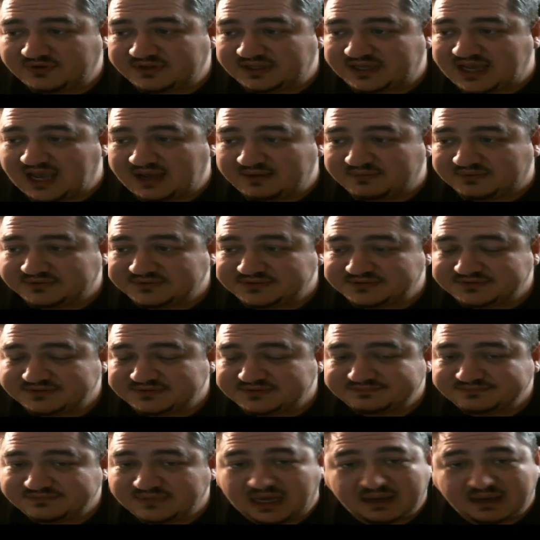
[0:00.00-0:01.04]
the cables.
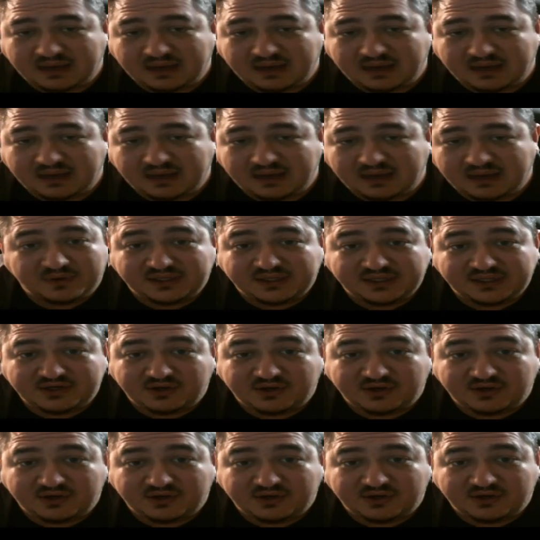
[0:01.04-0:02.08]
I really
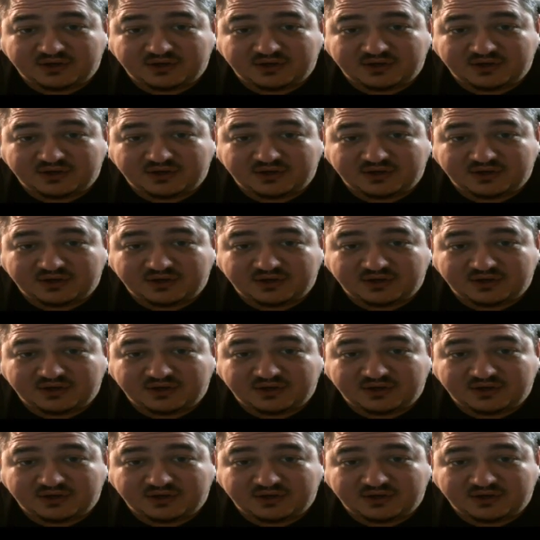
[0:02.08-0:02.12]
don't know.